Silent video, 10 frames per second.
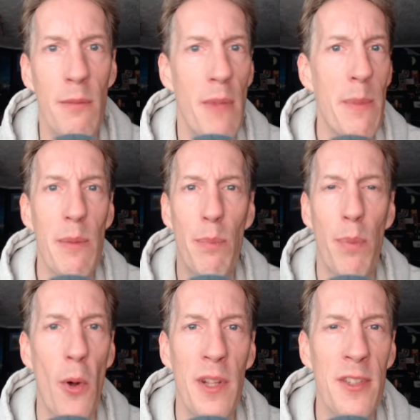Maybe
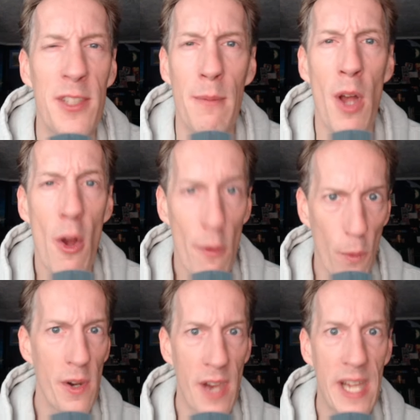pull in some Fortnite